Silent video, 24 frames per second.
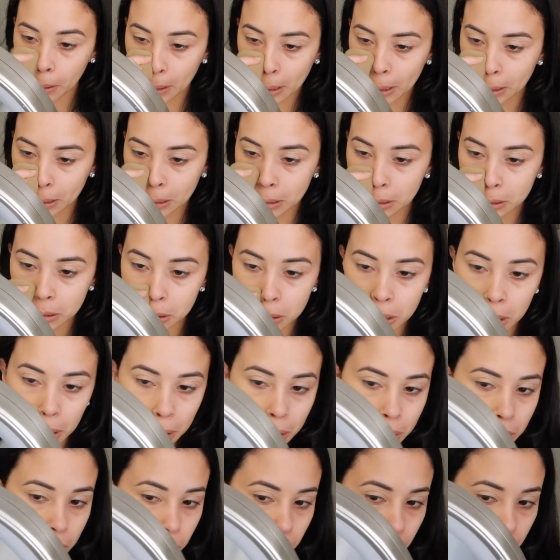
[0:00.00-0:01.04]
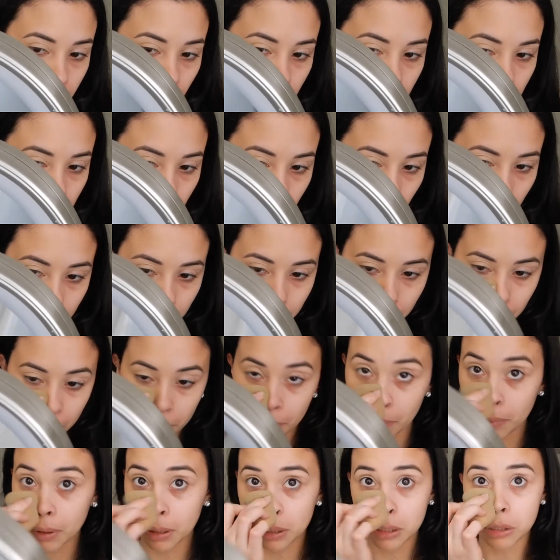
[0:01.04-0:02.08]
it's blending.
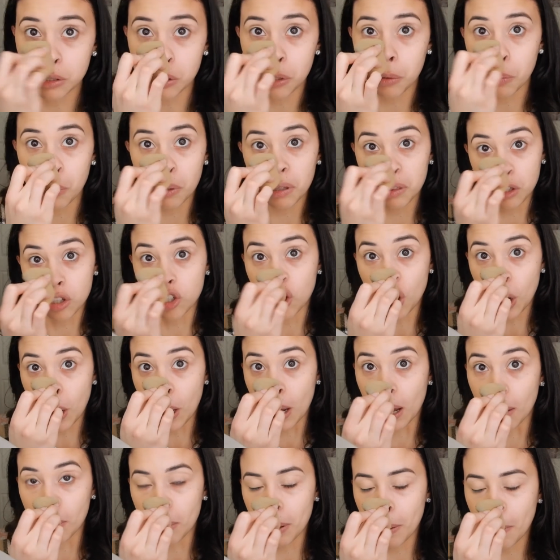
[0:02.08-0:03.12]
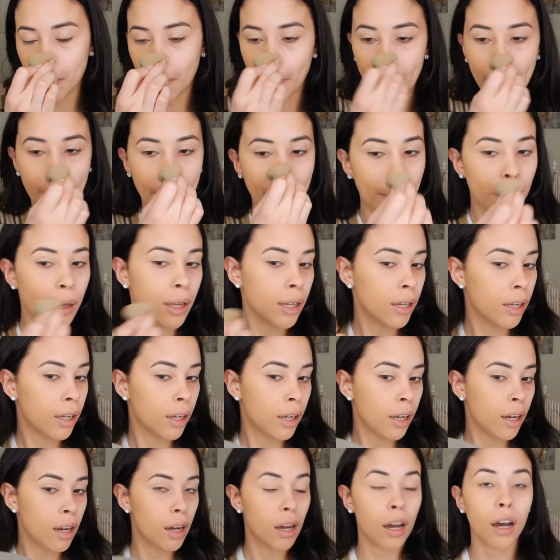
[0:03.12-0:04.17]
It's doing the job.
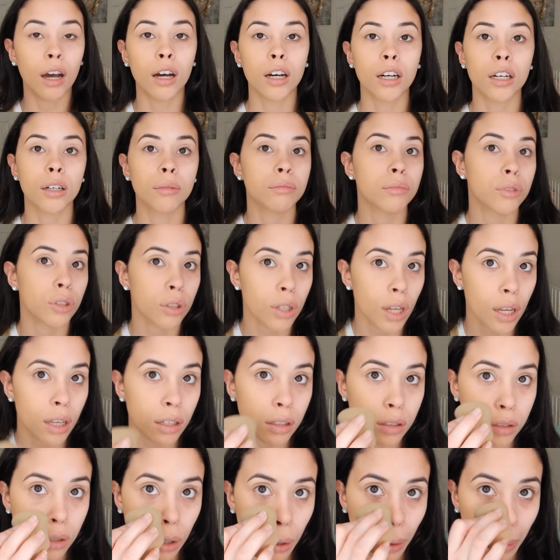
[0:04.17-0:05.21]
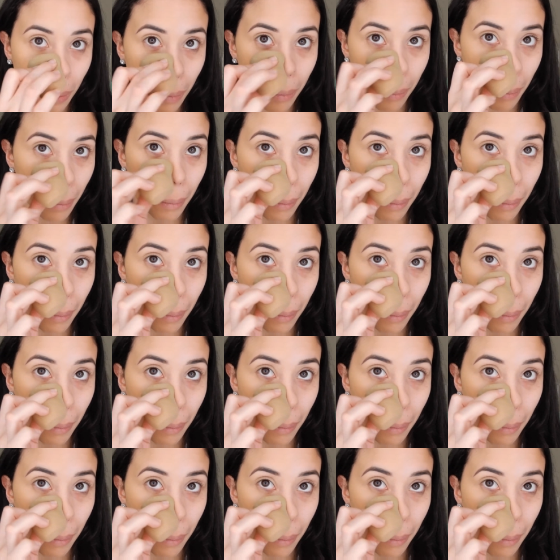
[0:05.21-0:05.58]
So yeah, so